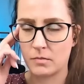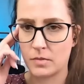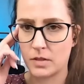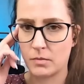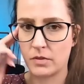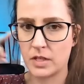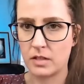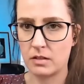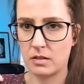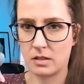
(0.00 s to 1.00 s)
I'm afraid he's
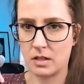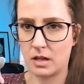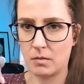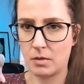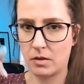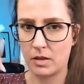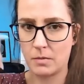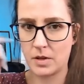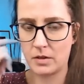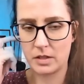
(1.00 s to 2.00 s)
just gonna come out on that
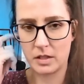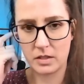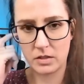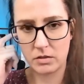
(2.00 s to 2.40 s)
balcony and shoot him